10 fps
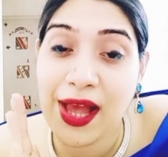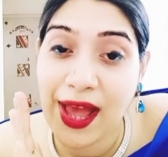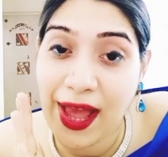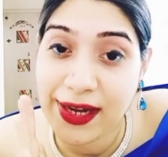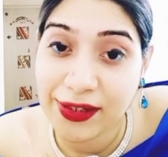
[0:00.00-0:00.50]

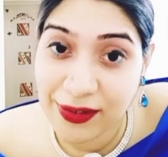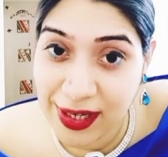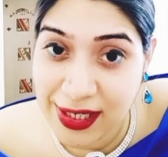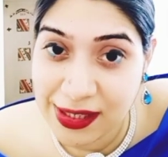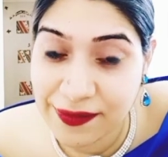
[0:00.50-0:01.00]
and
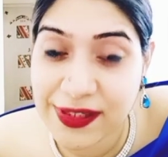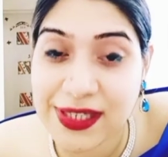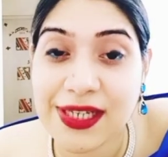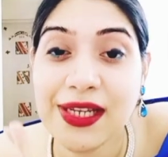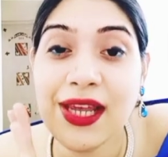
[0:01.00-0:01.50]

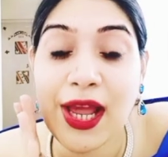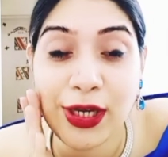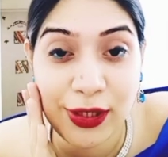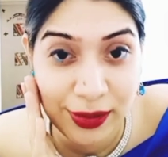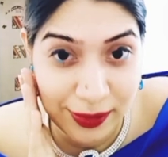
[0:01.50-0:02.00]
creativity and
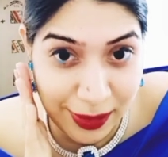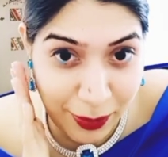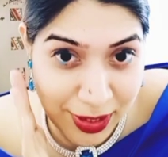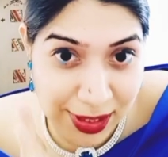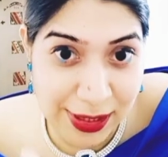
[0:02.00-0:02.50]
in
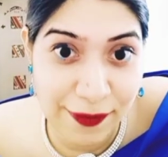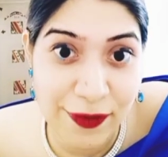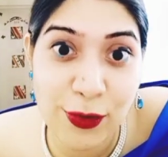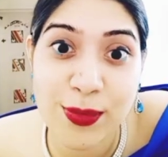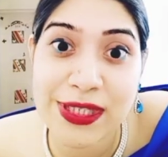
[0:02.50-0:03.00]
presence of
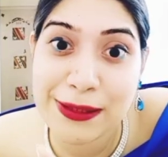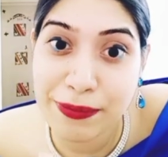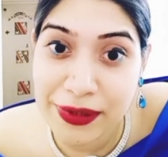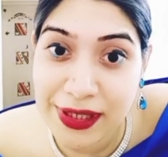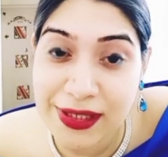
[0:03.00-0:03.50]
human
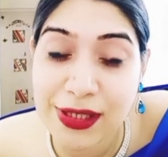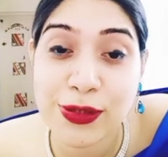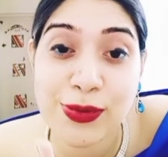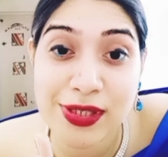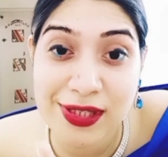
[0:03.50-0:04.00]
spirit,
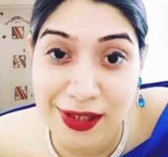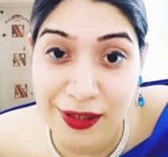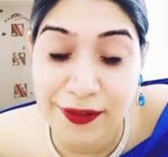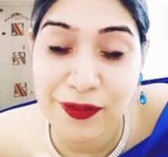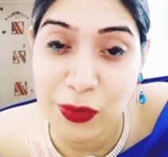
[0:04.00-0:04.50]
to
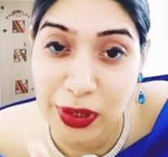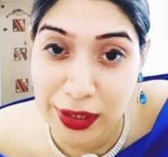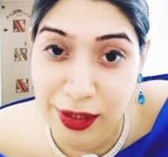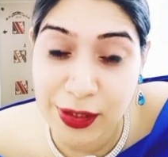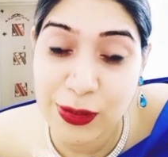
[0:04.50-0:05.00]
serve, to
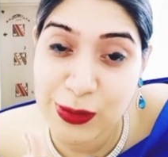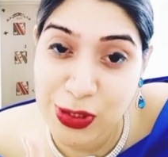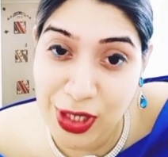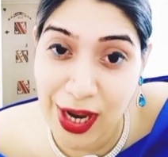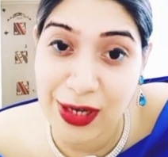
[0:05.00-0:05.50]
learn, to
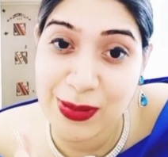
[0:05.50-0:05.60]
share,